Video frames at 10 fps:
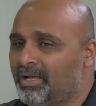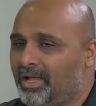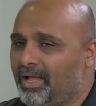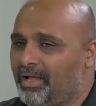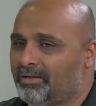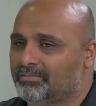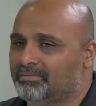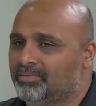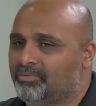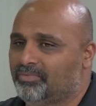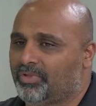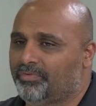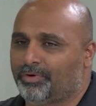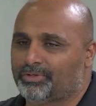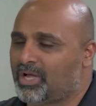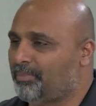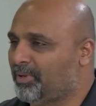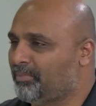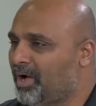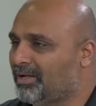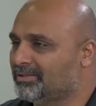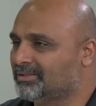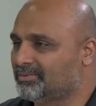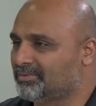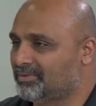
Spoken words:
And the first couple of months,